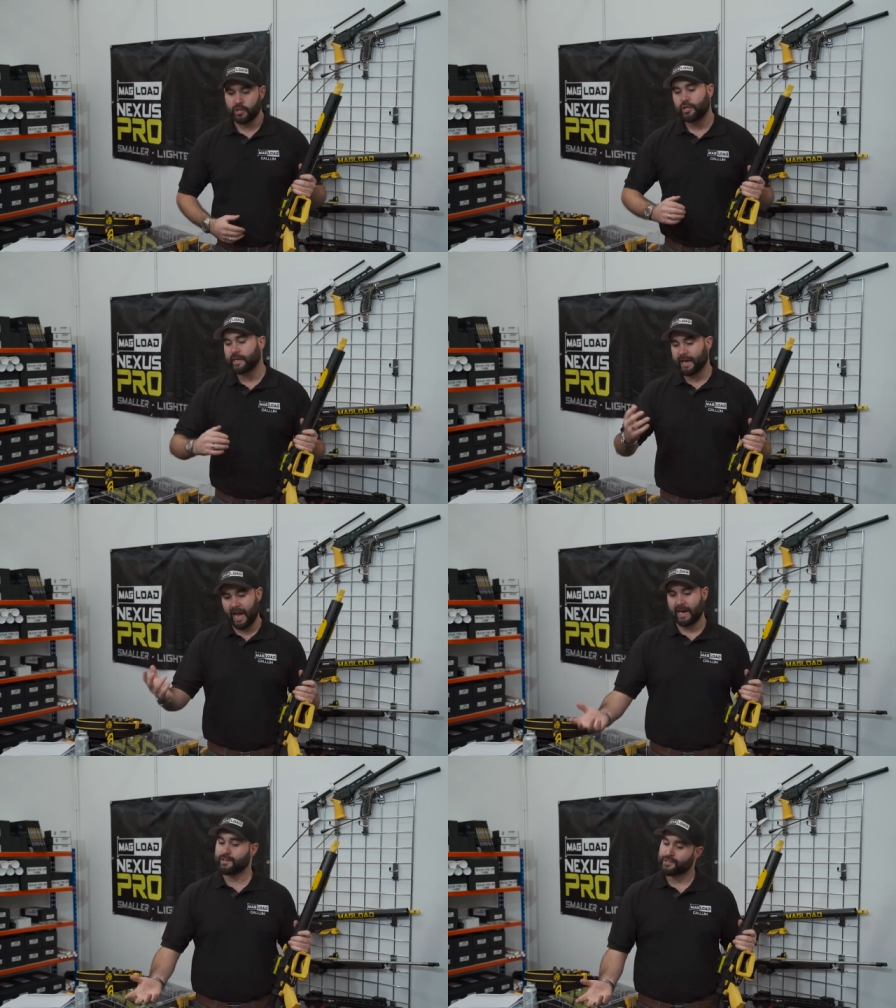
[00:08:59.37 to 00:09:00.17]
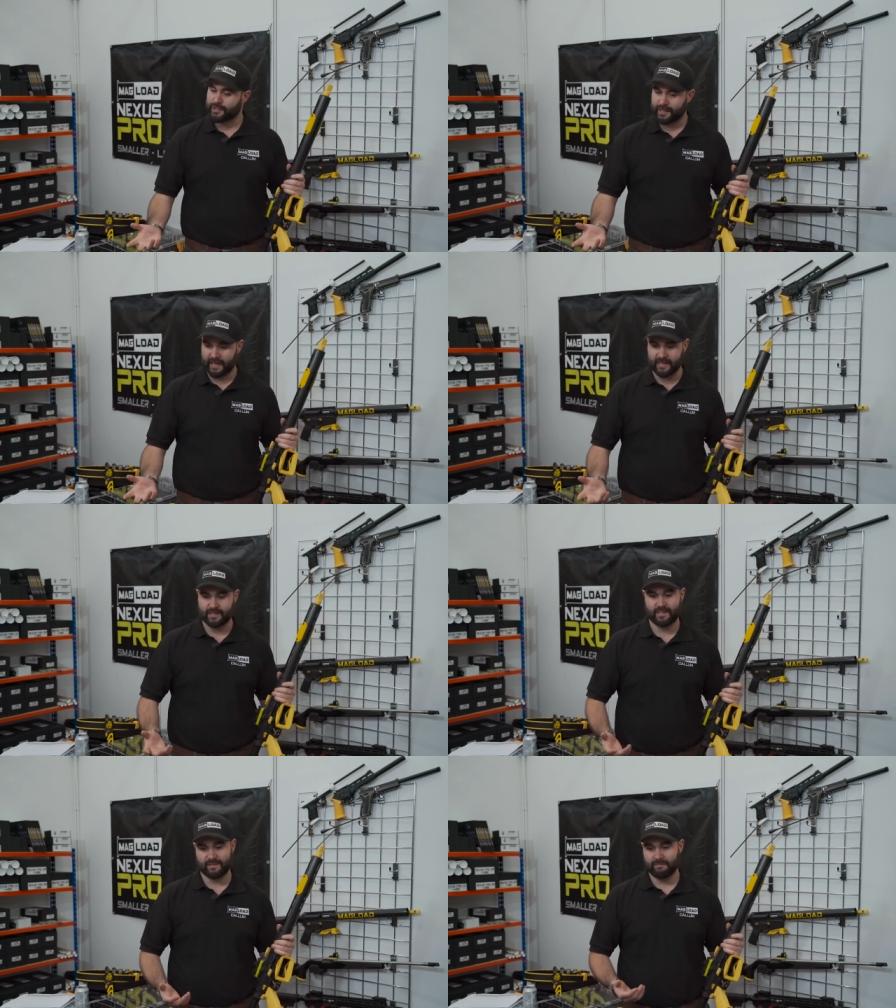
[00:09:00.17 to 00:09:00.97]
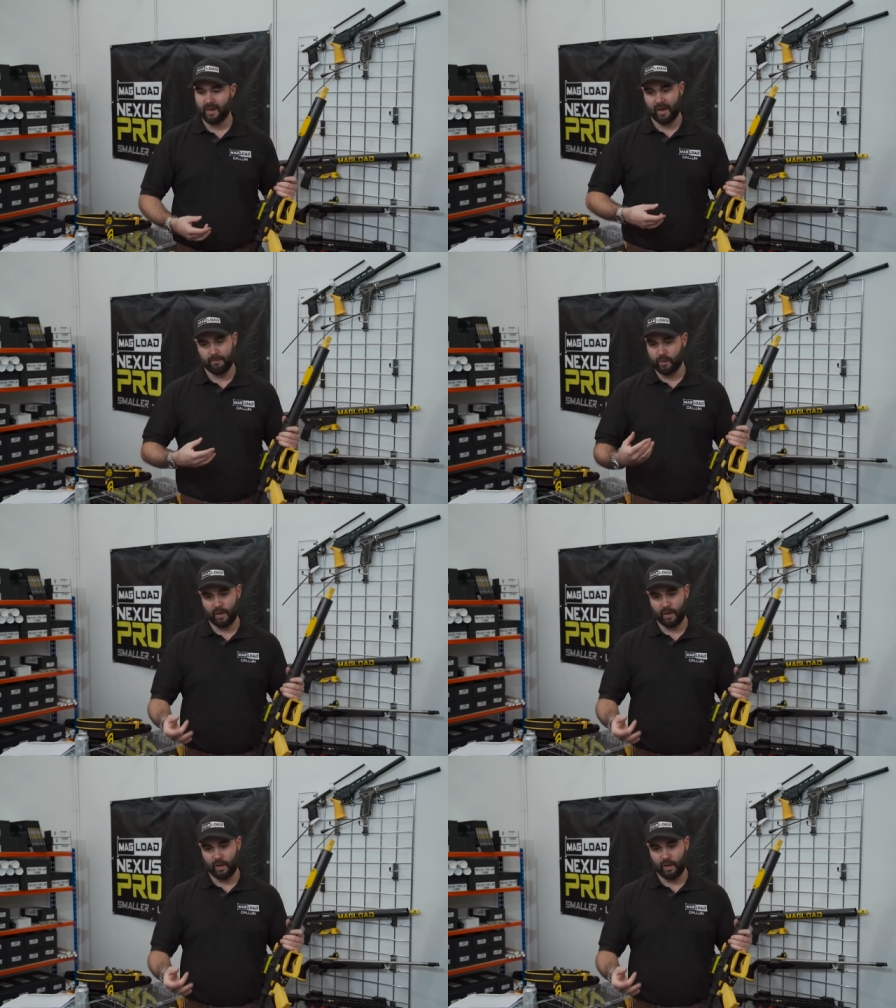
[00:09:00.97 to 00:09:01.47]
you can get Anderson kits. Um,